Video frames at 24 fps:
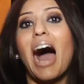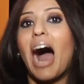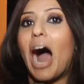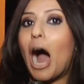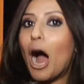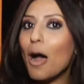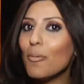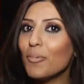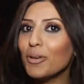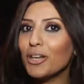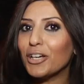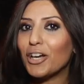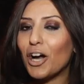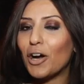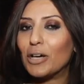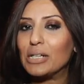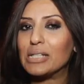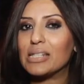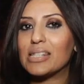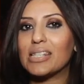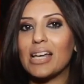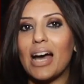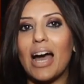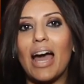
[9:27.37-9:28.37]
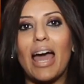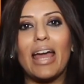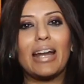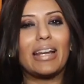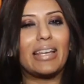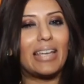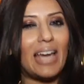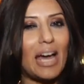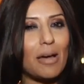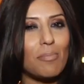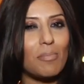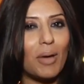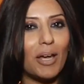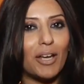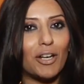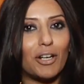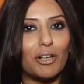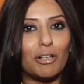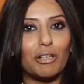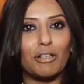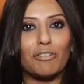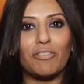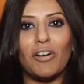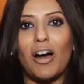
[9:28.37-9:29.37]
I'm gonna go inside, get my
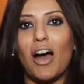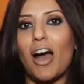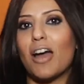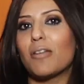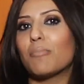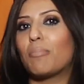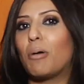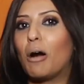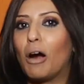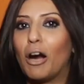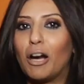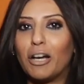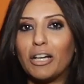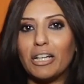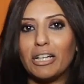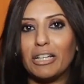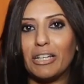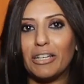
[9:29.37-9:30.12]
groove on, party